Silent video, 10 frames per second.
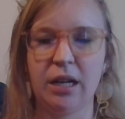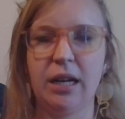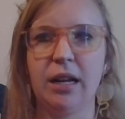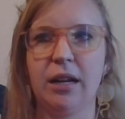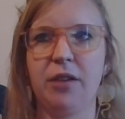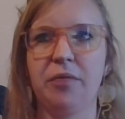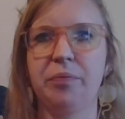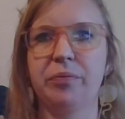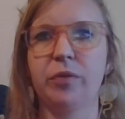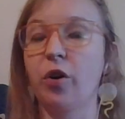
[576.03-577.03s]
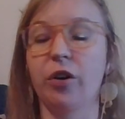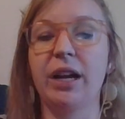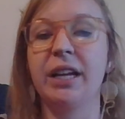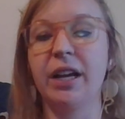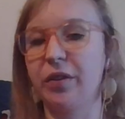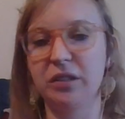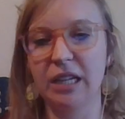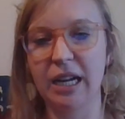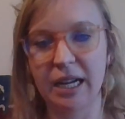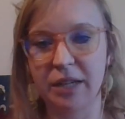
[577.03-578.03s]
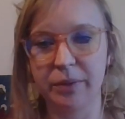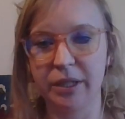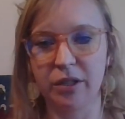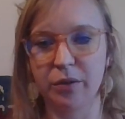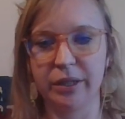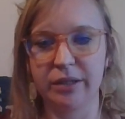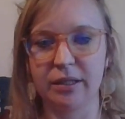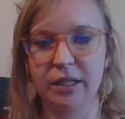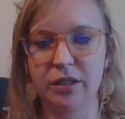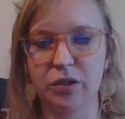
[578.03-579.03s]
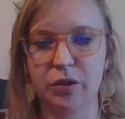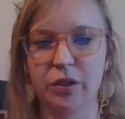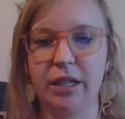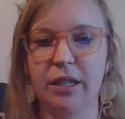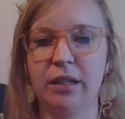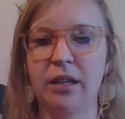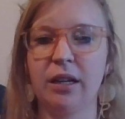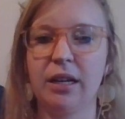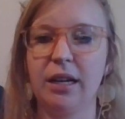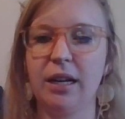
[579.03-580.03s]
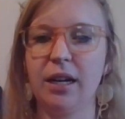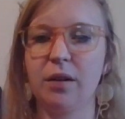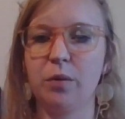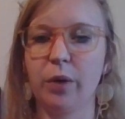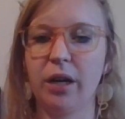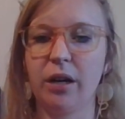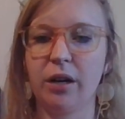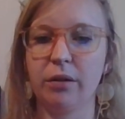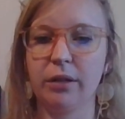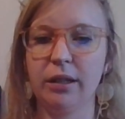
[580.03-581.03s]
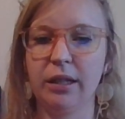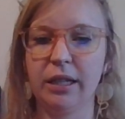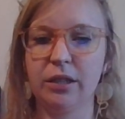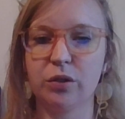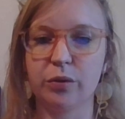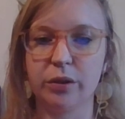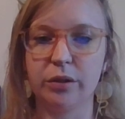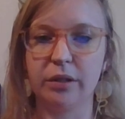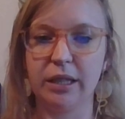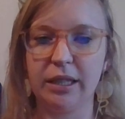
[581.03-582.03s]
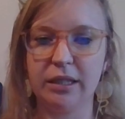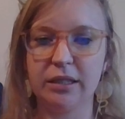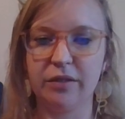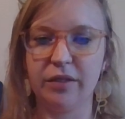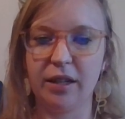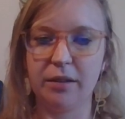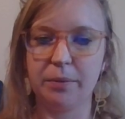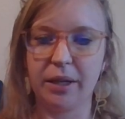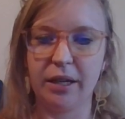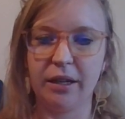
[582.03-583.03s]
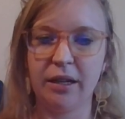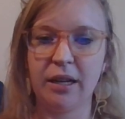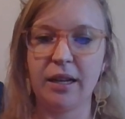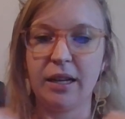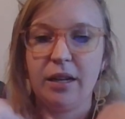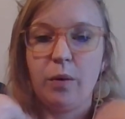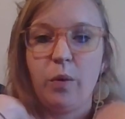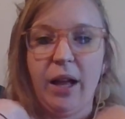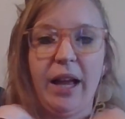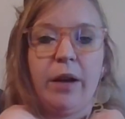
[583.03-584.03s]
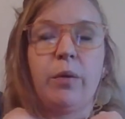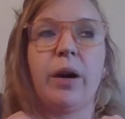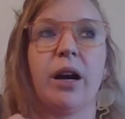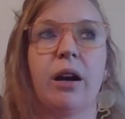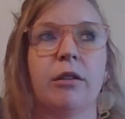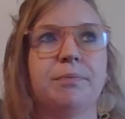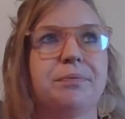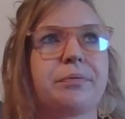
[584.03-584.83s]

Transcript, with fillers: um, or any other time in our recent history. Uh, we are really, truly developing in a way where